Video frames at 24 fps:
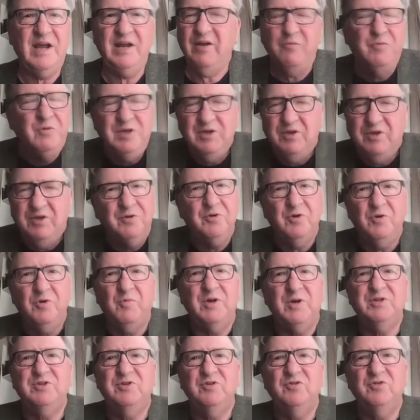We don't know
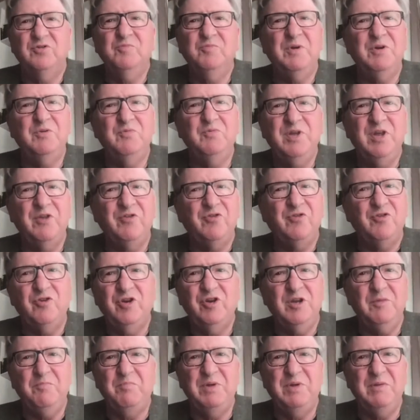what to do, but we are
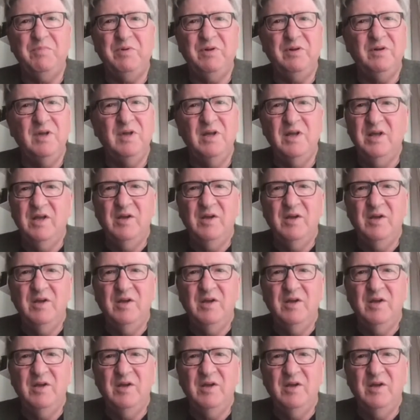30 people.